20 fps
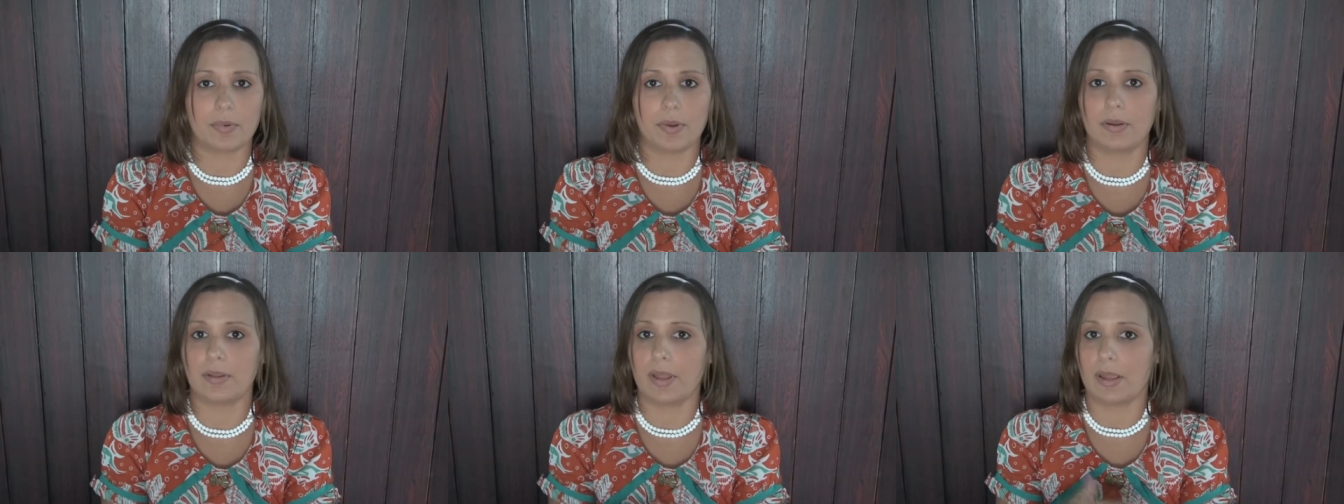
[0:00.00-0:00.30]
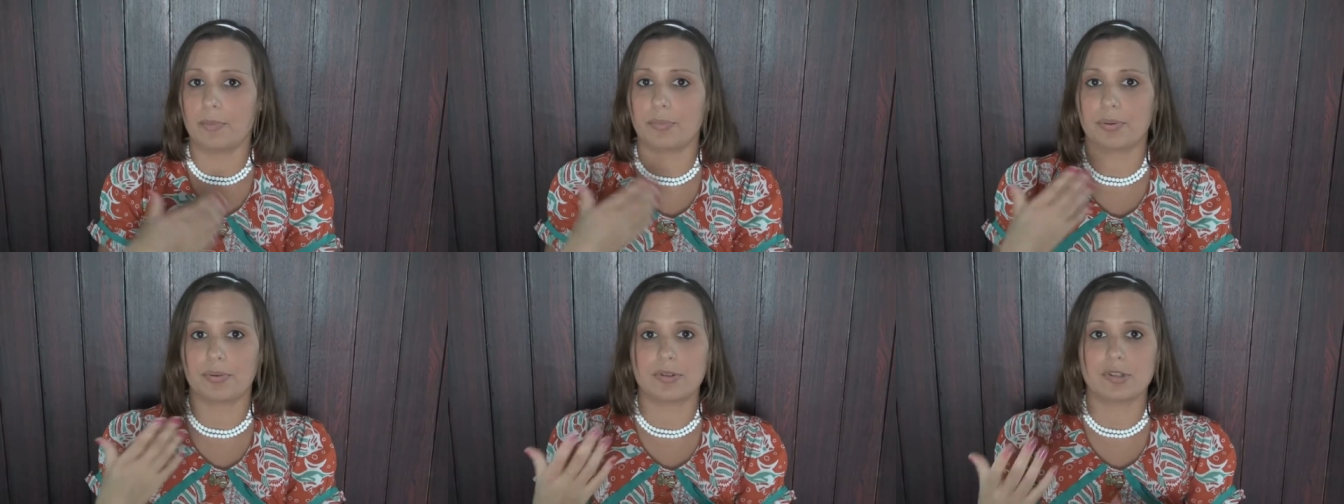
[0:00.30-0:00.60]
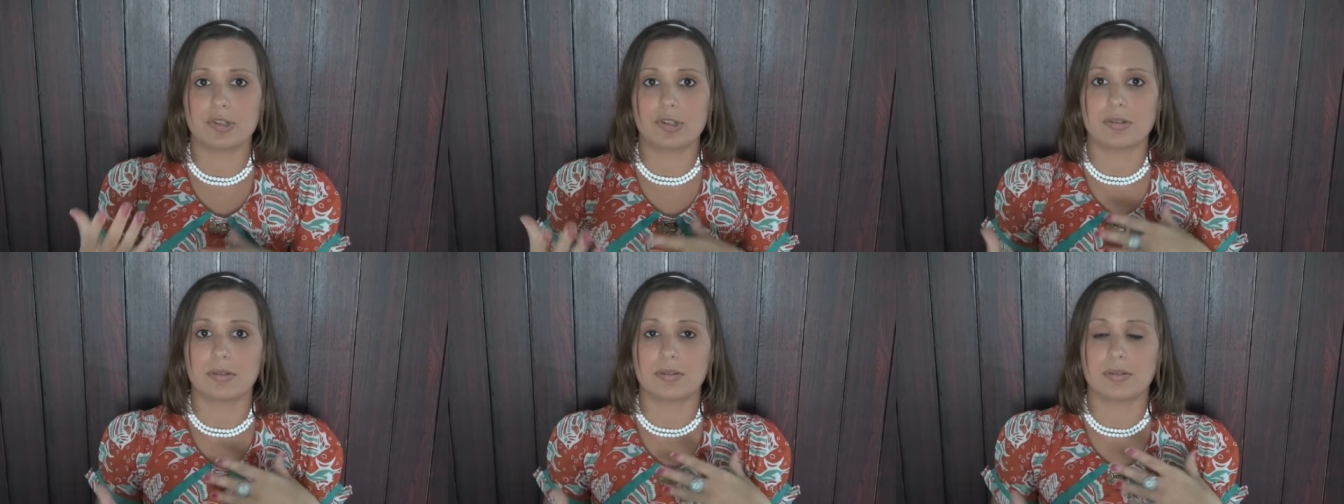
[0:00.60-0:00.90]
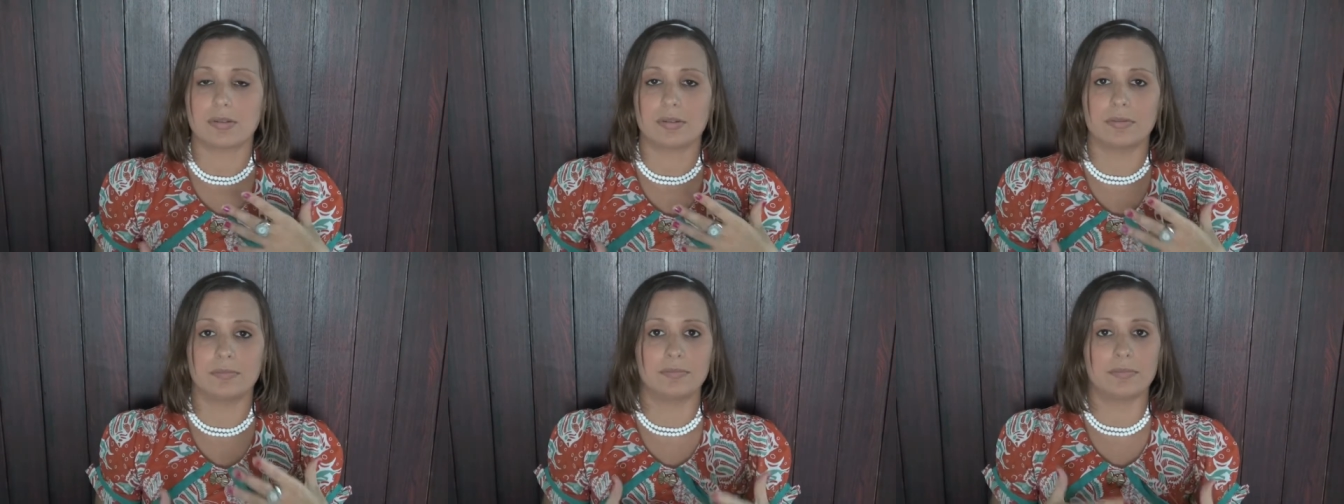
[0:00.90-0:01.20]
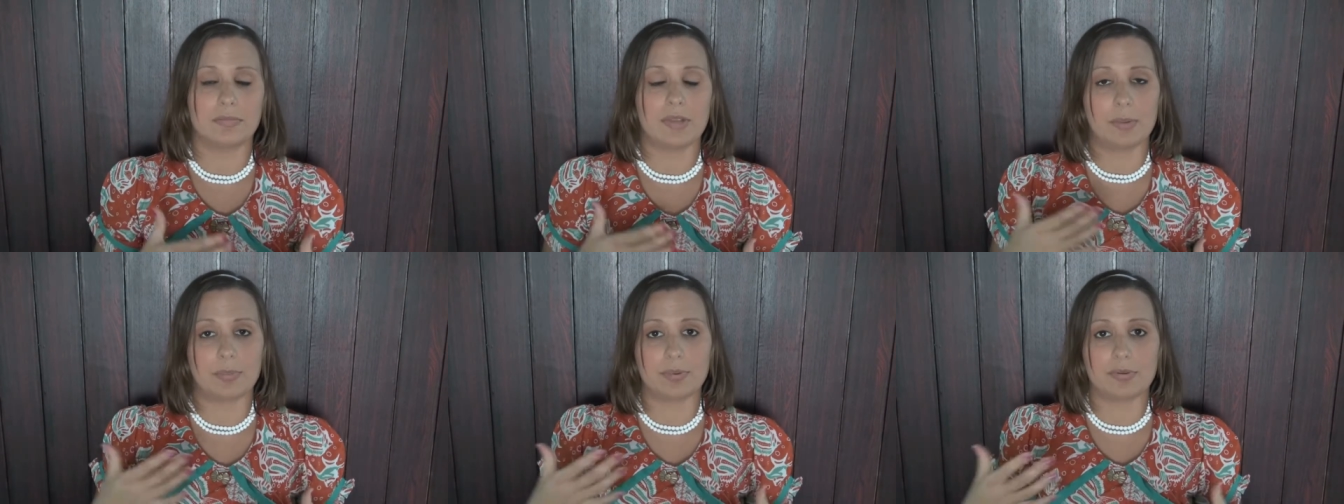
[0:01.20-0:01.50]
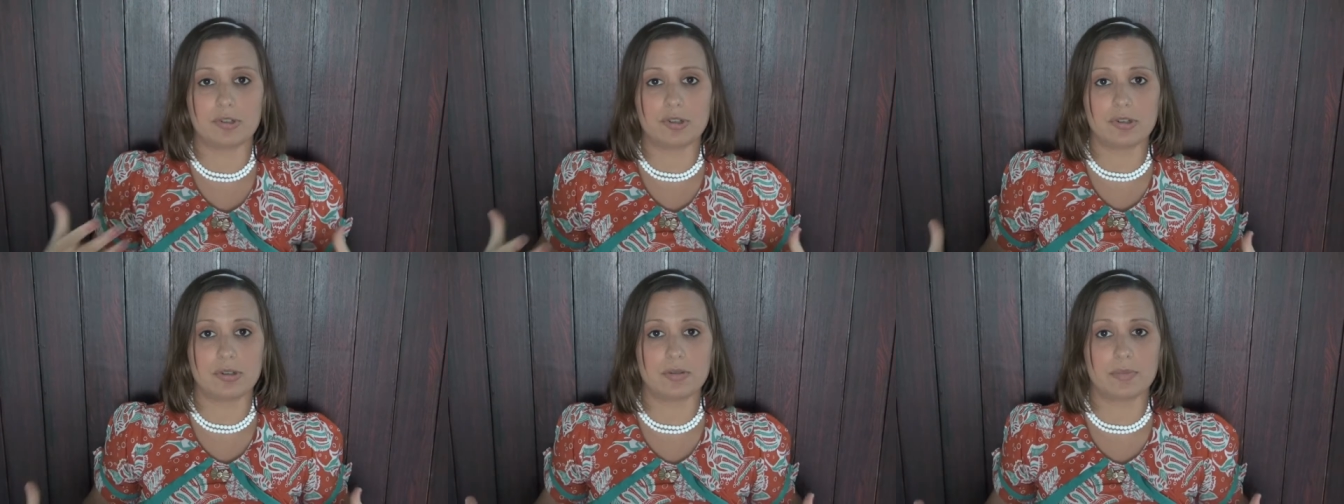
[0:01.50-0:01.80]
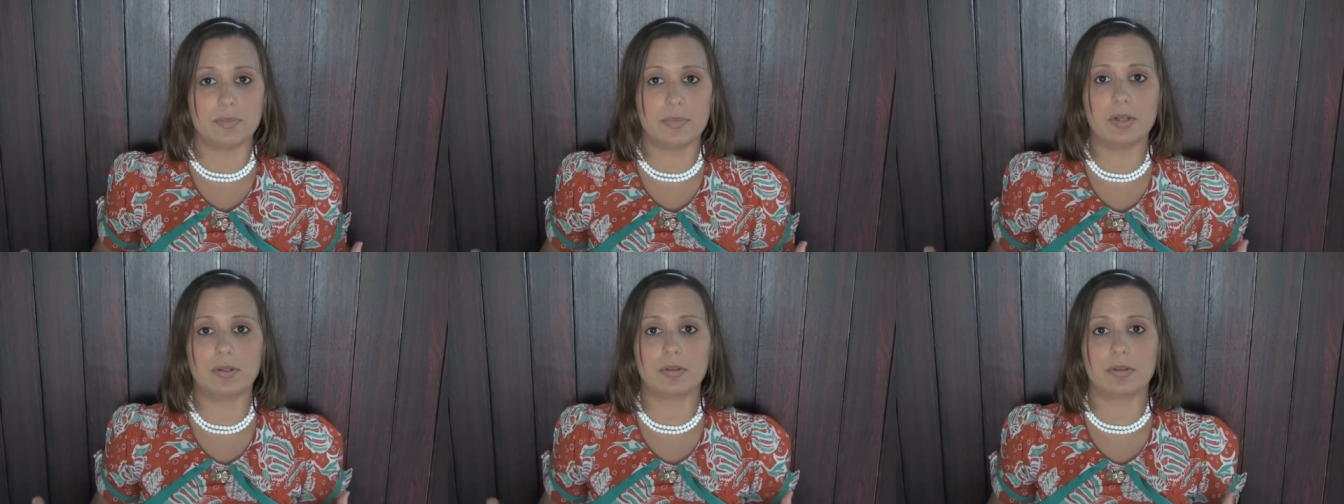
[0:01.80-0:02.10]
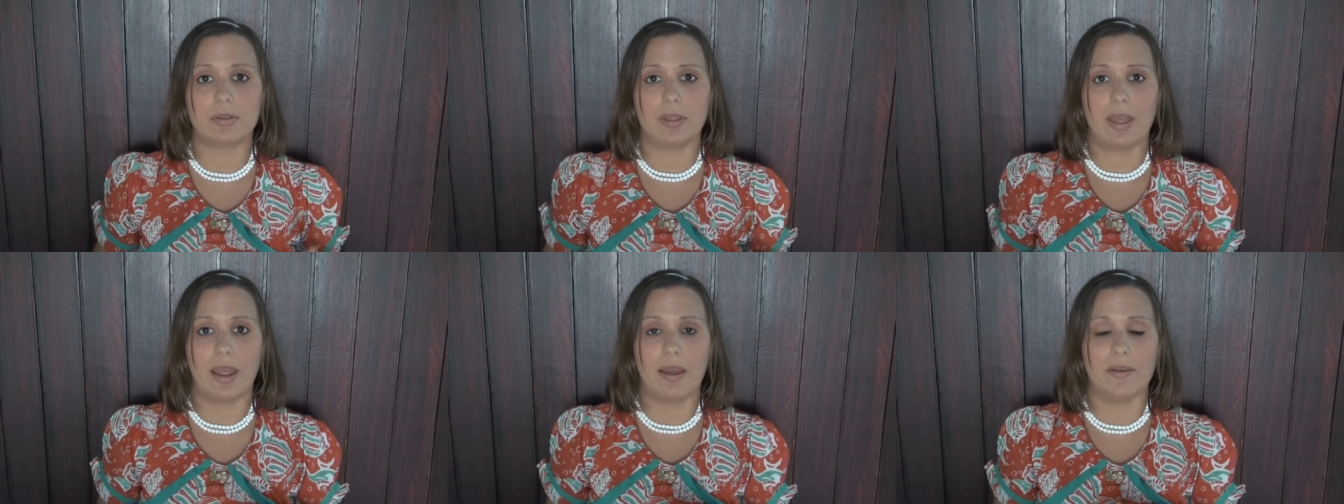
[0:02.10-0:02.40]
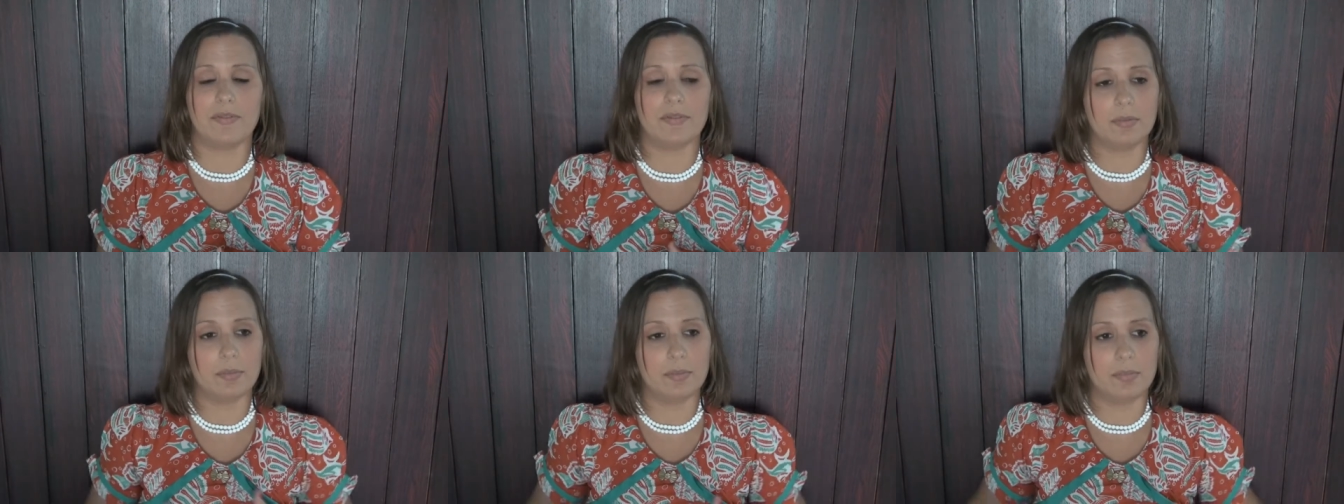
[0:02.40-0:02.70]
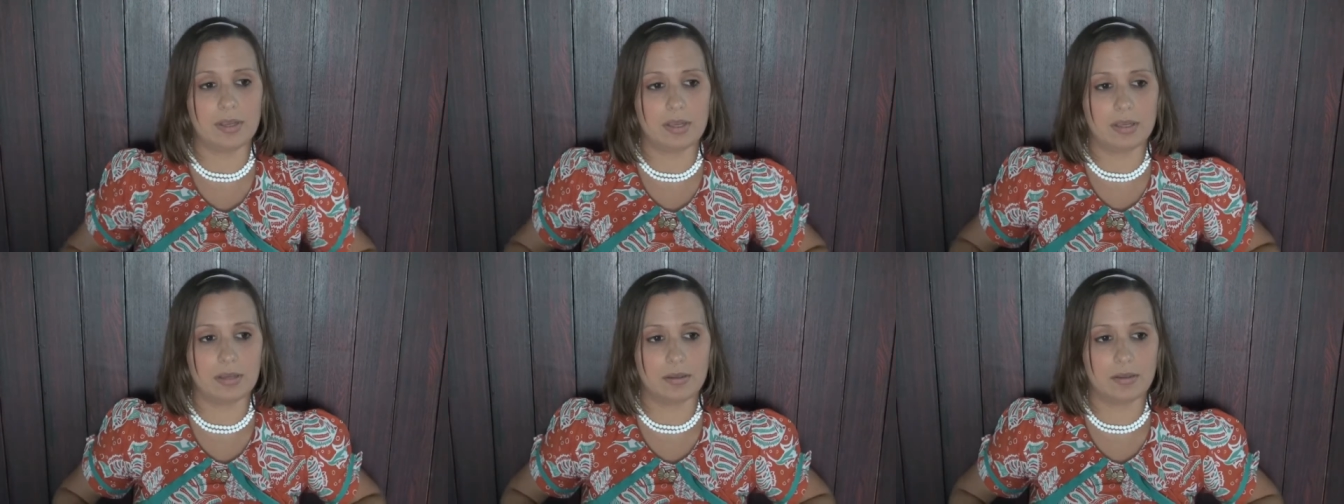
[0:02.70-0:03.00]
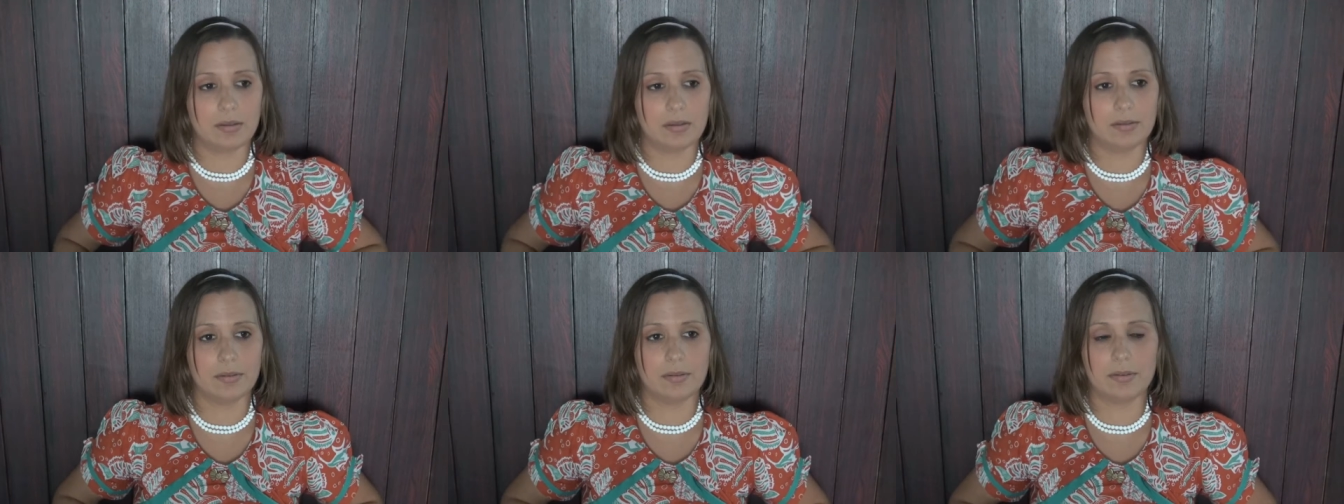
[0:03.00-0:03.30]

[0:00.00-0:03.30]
they produce they produce milk they have the big